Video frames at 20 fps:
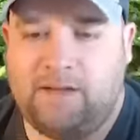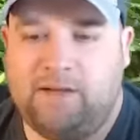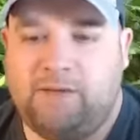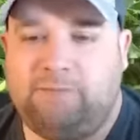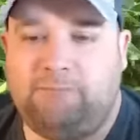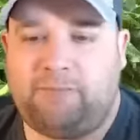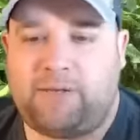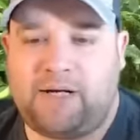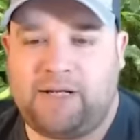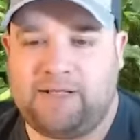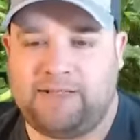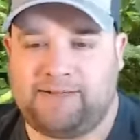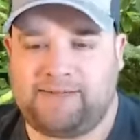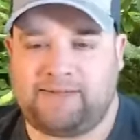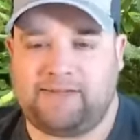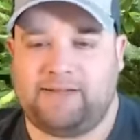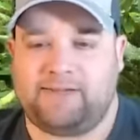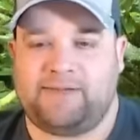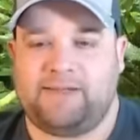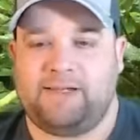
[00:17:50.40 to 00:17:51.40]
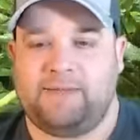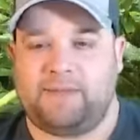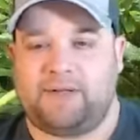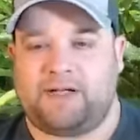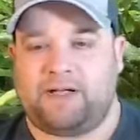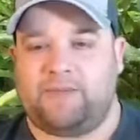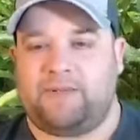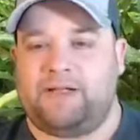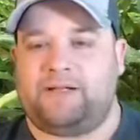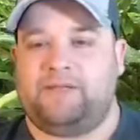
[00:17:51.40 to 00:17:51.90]
Brian says, hey
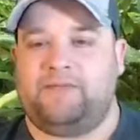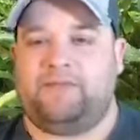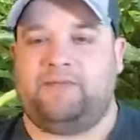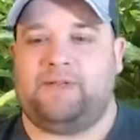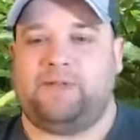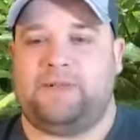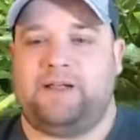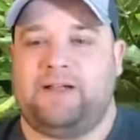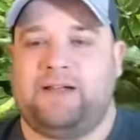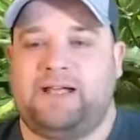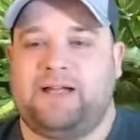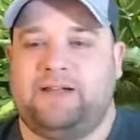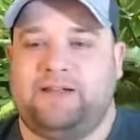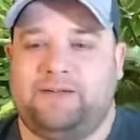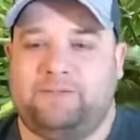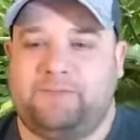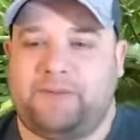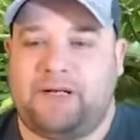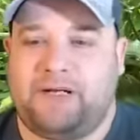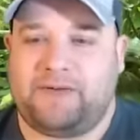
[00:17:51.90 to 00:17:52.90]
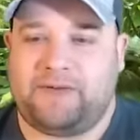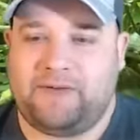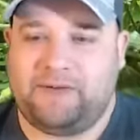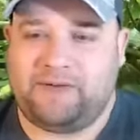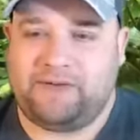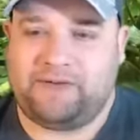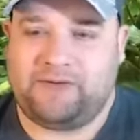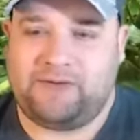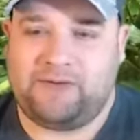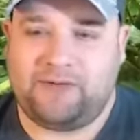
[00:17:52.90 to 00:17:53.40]
Bob, how do you feel about adding
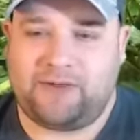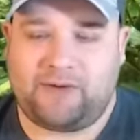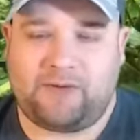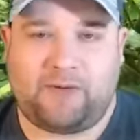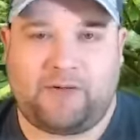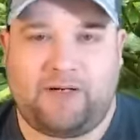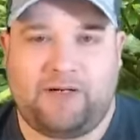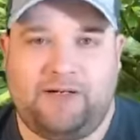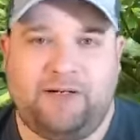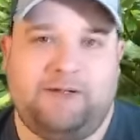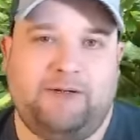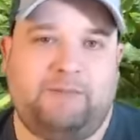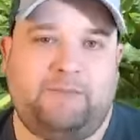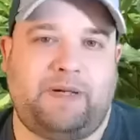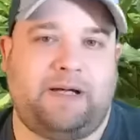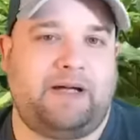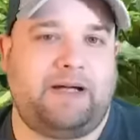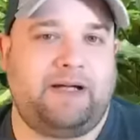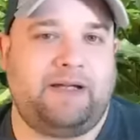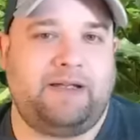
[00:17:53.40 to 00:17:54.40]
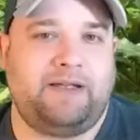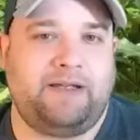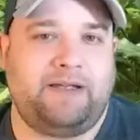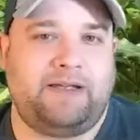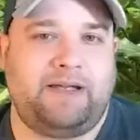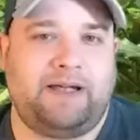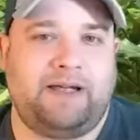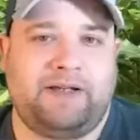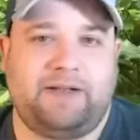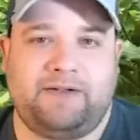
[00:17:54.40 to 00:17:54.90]
pothos to an aquarium? I
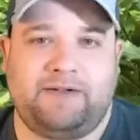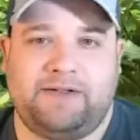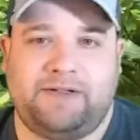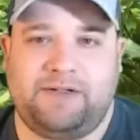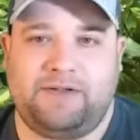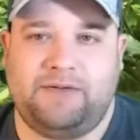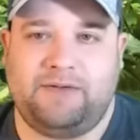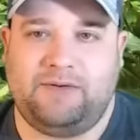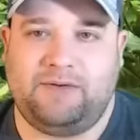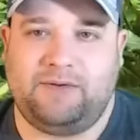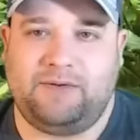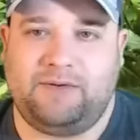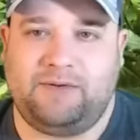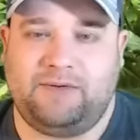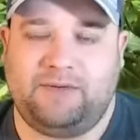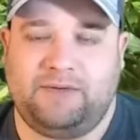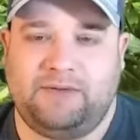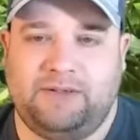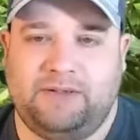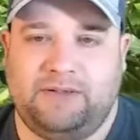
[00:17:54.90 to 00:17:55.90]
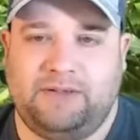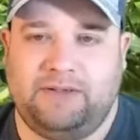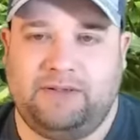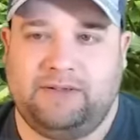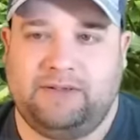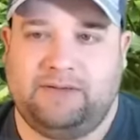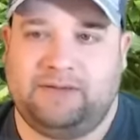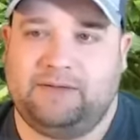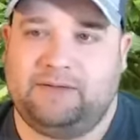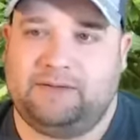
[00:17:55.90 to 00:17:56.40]
add it to
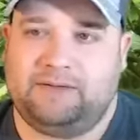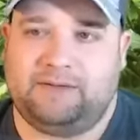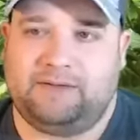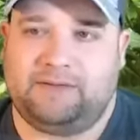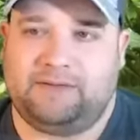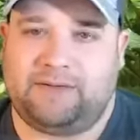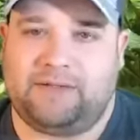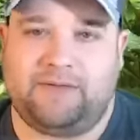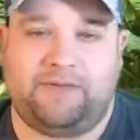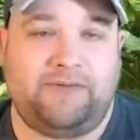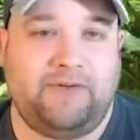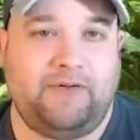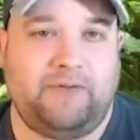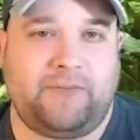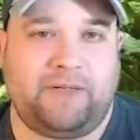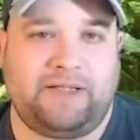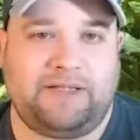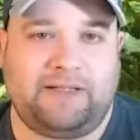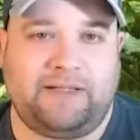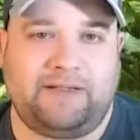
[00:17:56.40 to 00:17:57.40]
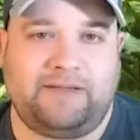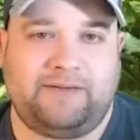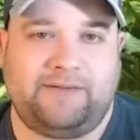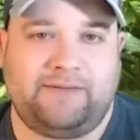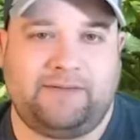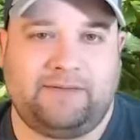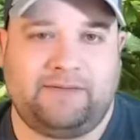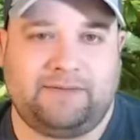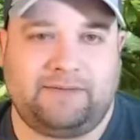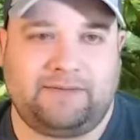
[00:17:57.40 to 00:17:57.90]
a few of my
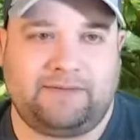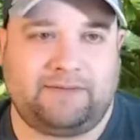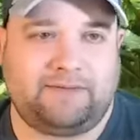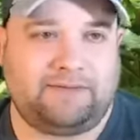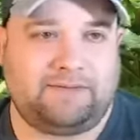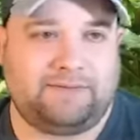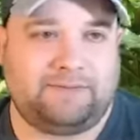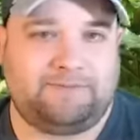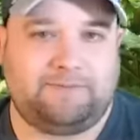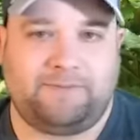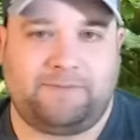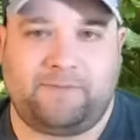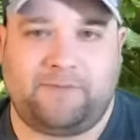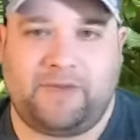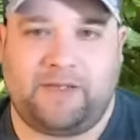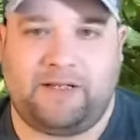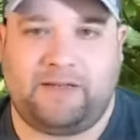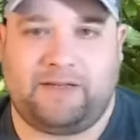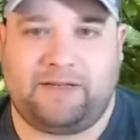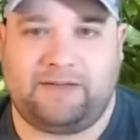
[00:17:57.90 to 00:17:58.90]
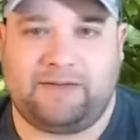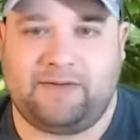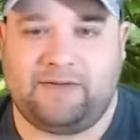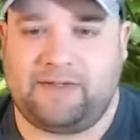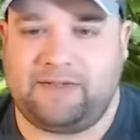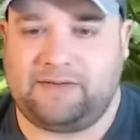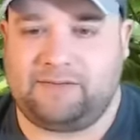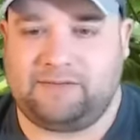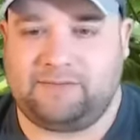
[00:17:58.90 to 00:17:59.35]
tanks. I like doing it.